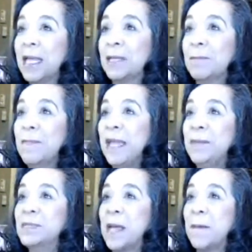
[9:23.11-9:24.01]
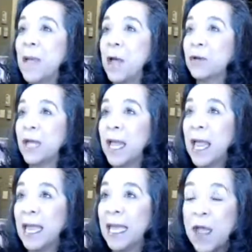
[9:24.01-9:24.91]
memes about
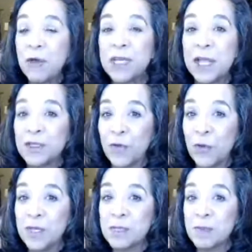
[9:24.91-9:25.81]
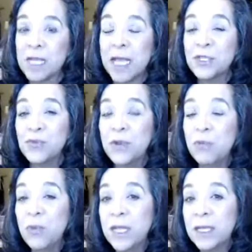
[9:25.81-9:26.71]
countdowns for Christmas. Guys, do we
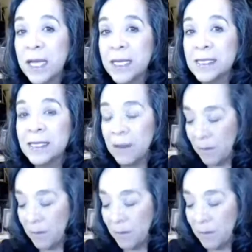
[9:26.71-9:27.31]
realize?